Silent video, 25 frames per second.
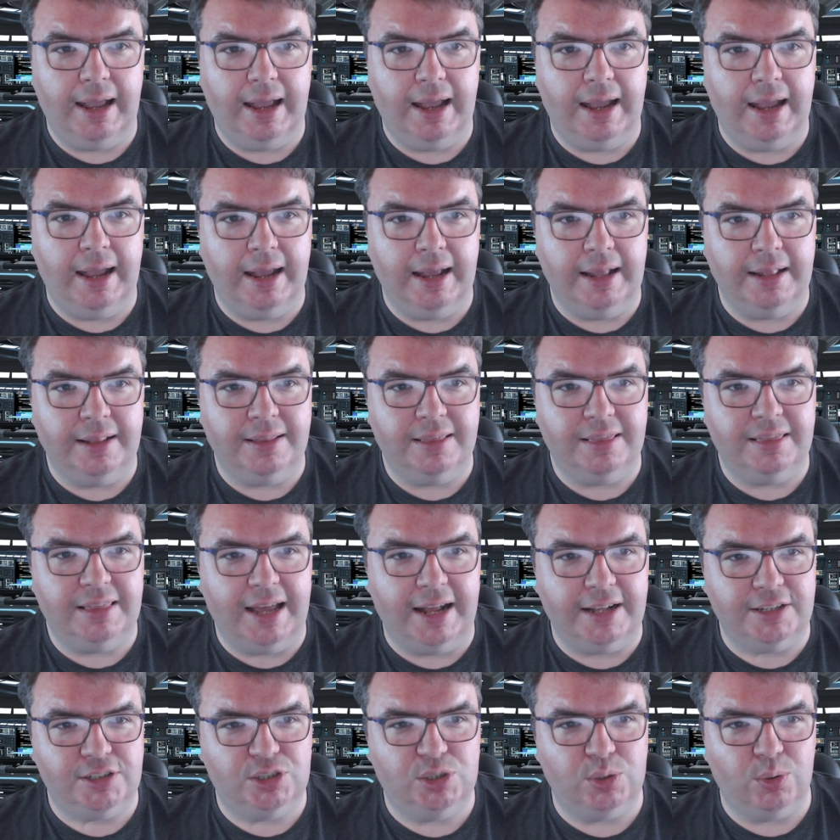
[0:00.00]
and
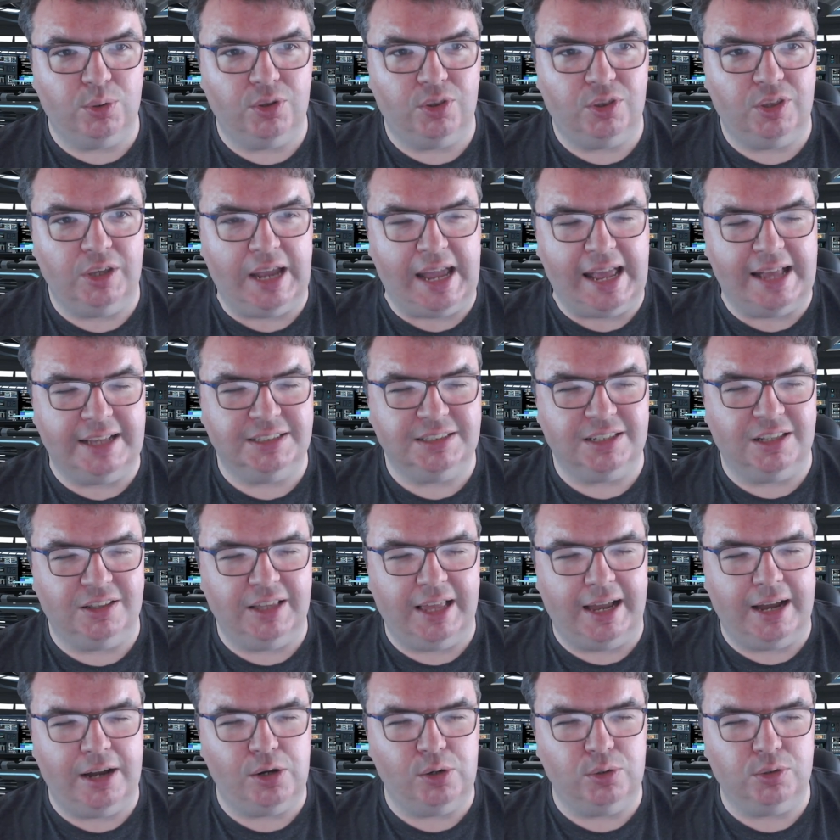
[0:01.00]
that sort of thing has
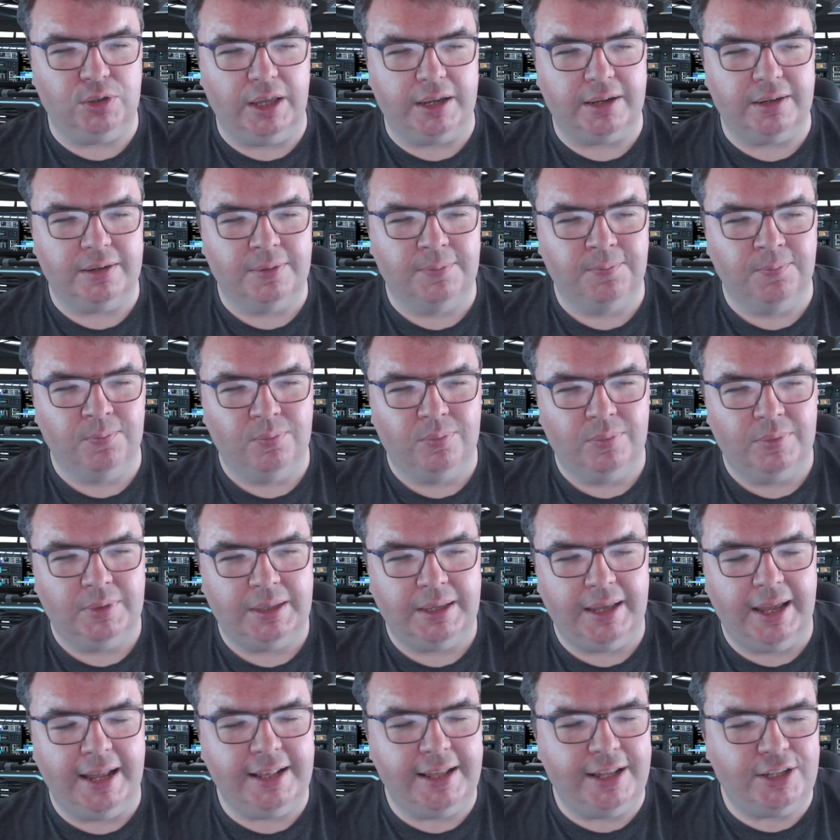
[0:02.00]
allowed like
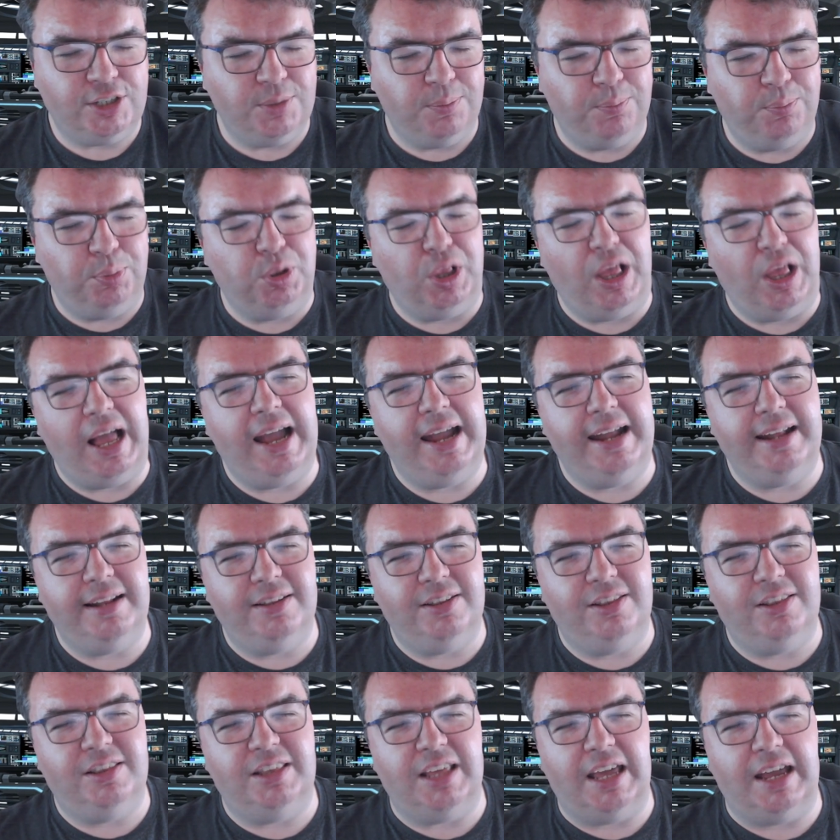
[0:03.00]
it, it's
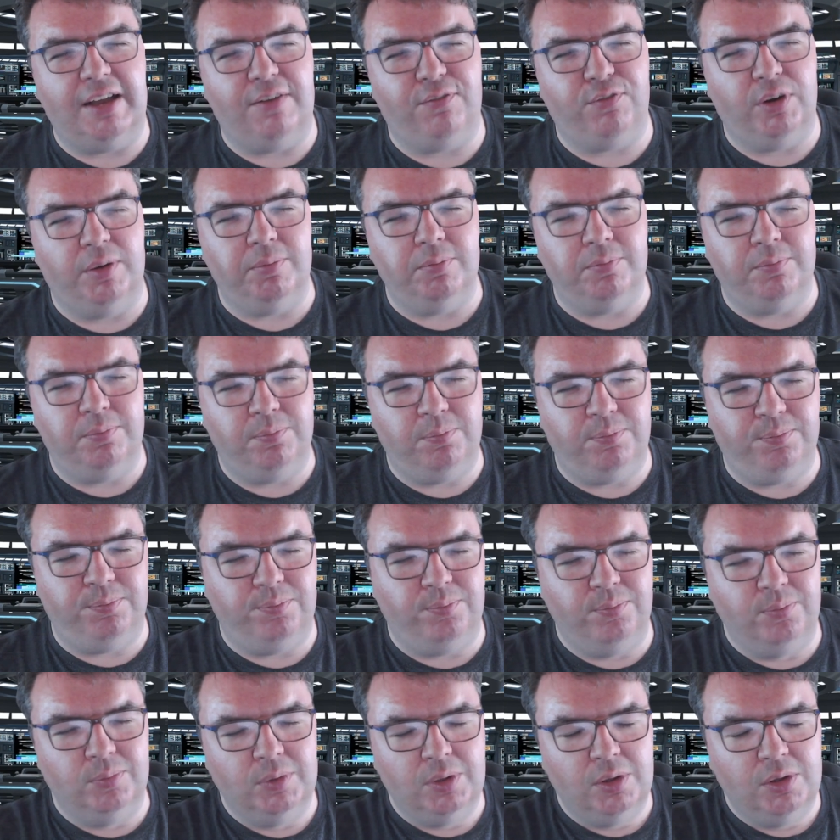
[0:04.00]
implied that from
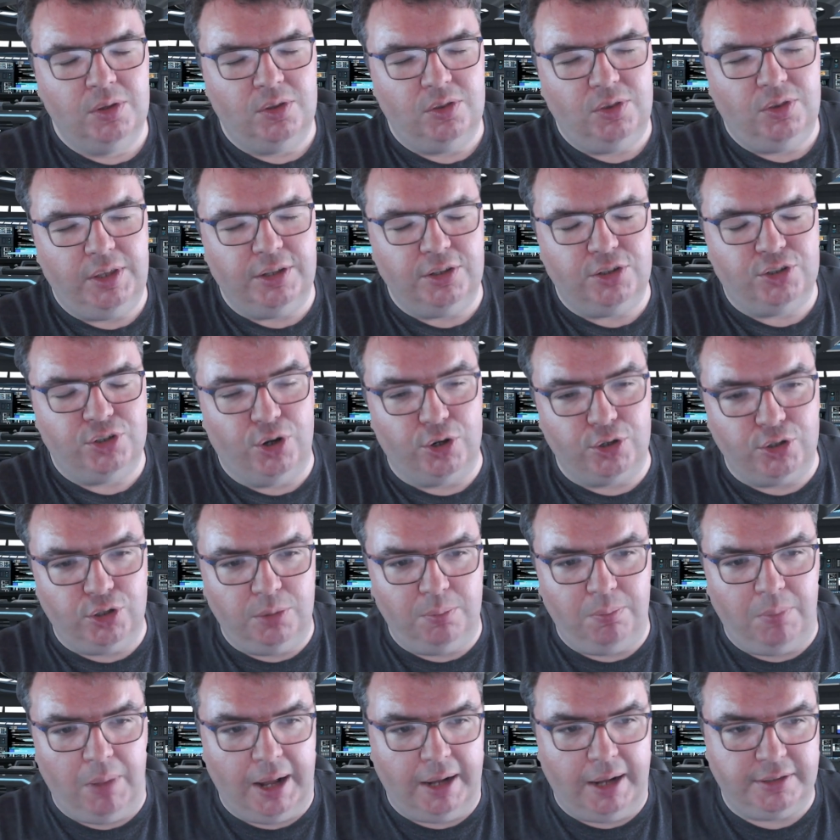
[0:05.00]

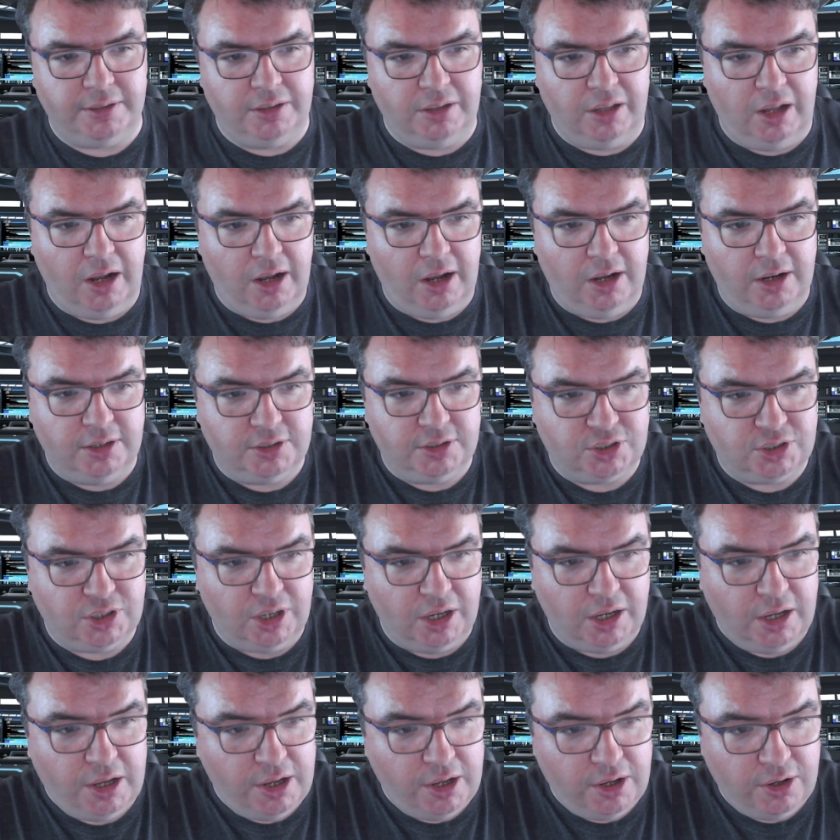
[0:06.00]
internal monologues
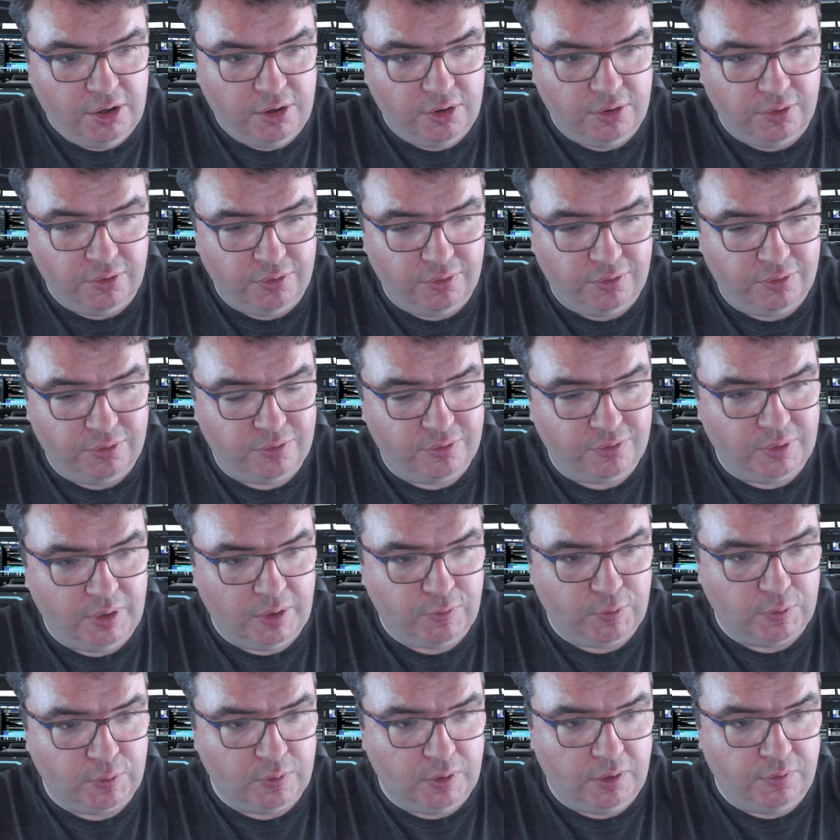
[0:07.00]
of
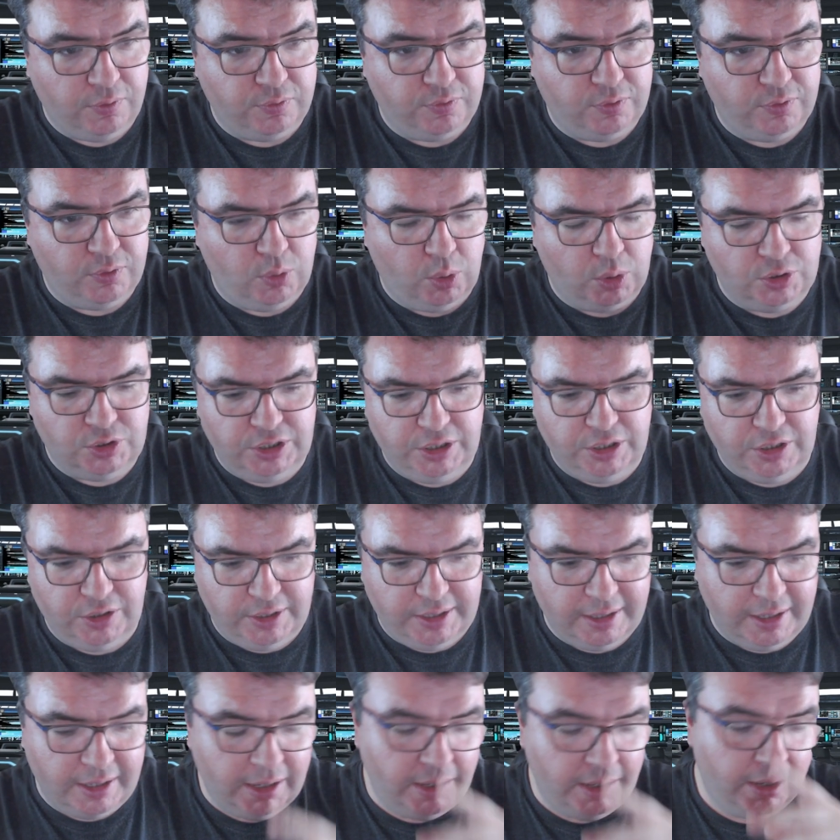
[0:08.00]
of, of
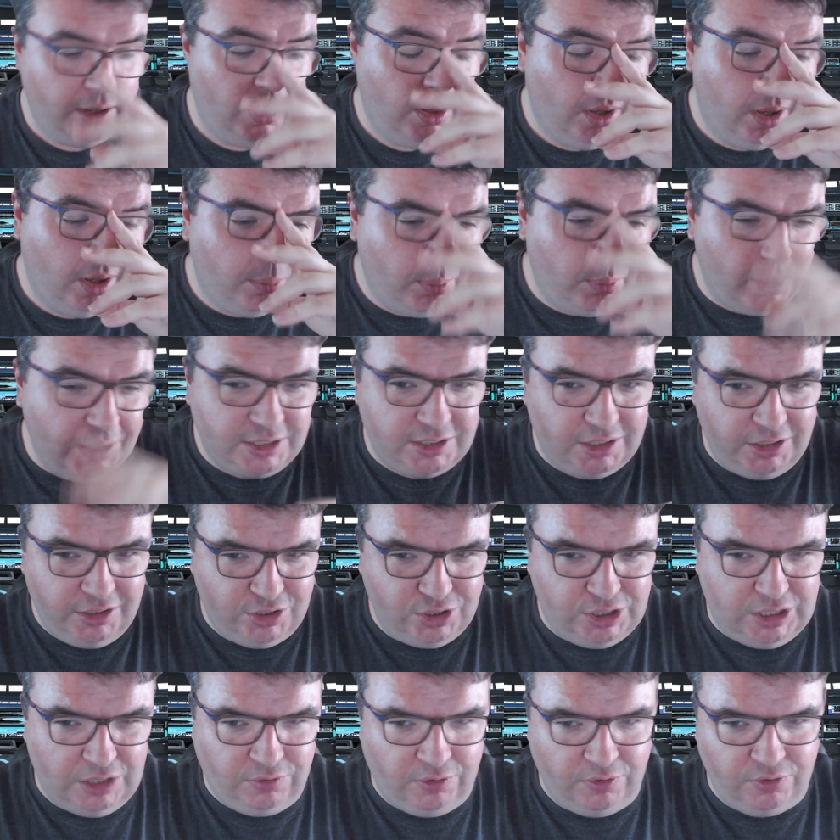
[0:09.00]
Cordelia, plus a little
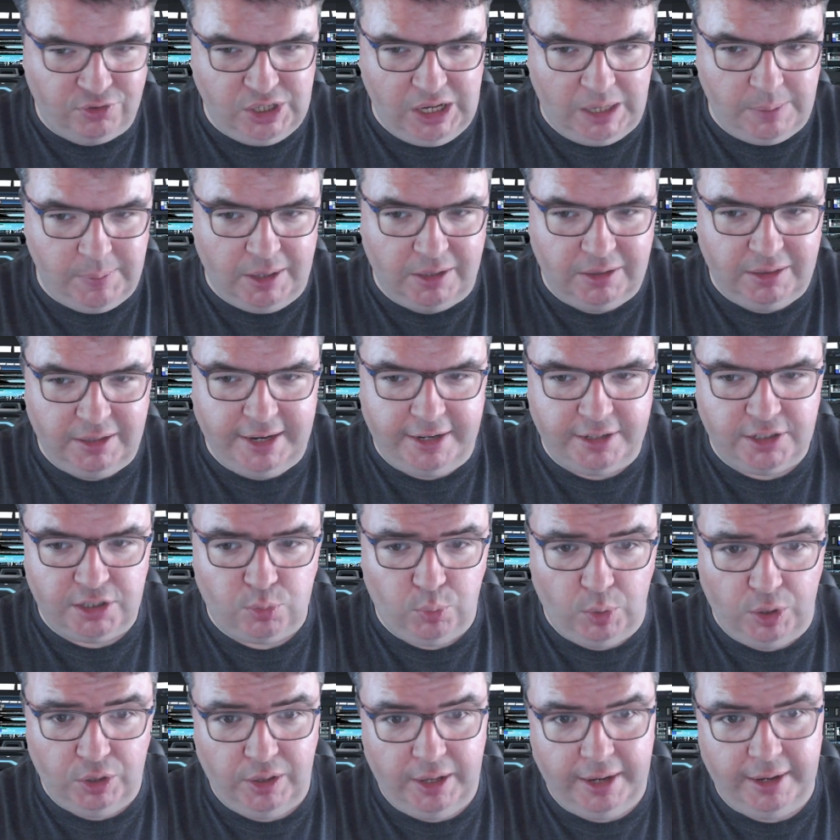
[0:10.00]
stuff I've seen about later
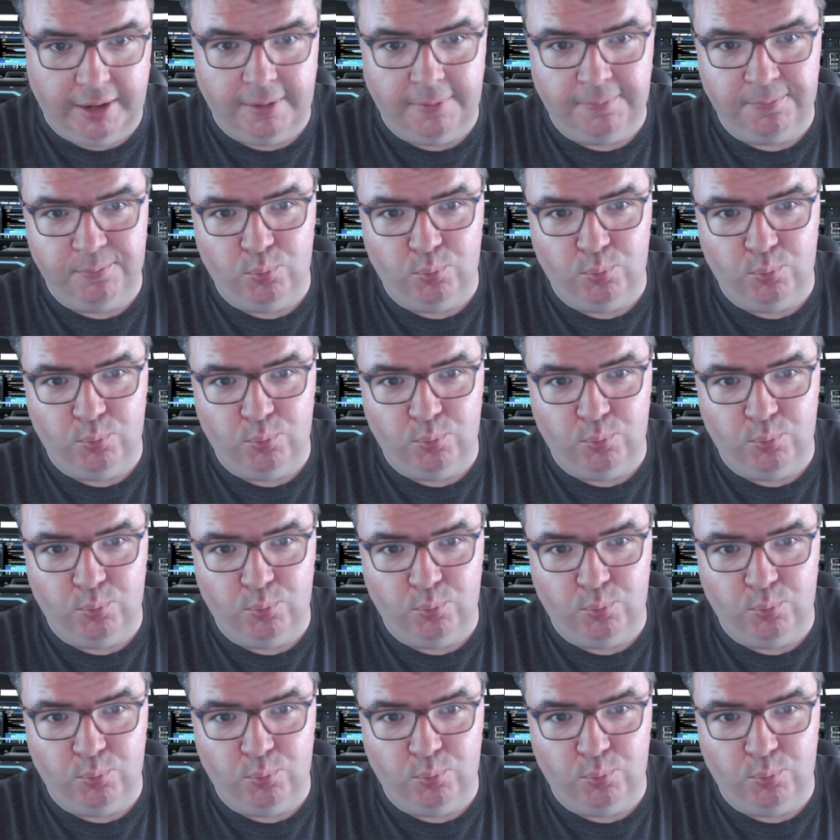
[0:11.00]
where like